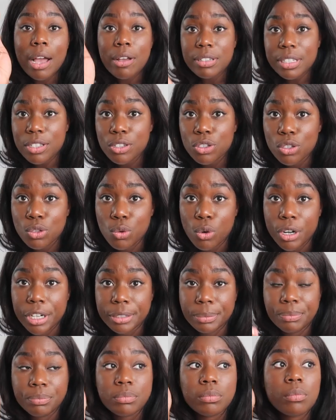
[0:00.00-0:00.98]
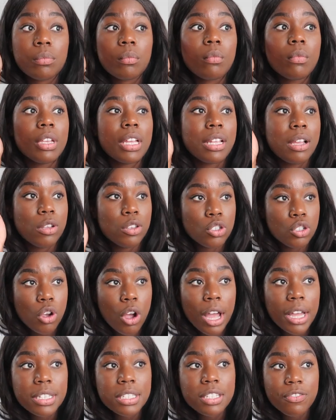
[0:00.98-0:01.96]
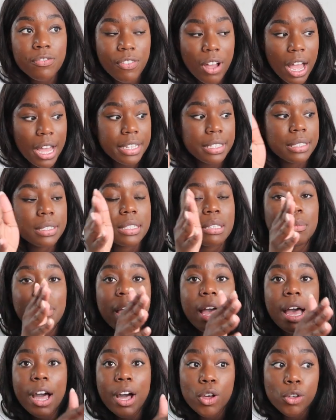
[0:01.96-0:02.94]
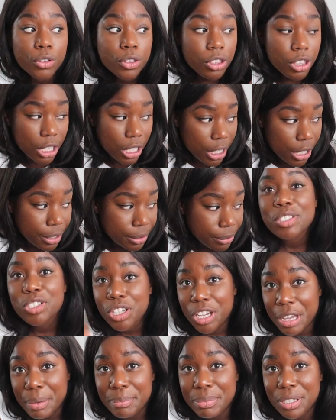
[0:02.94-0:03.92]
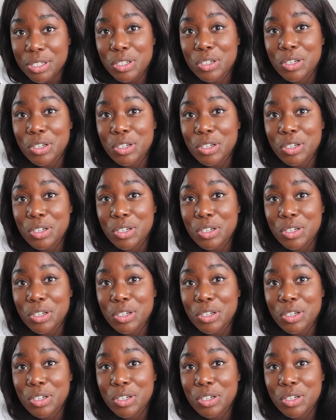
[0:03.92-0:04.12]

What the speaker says: I was at the store and I was trying to find some healthy chips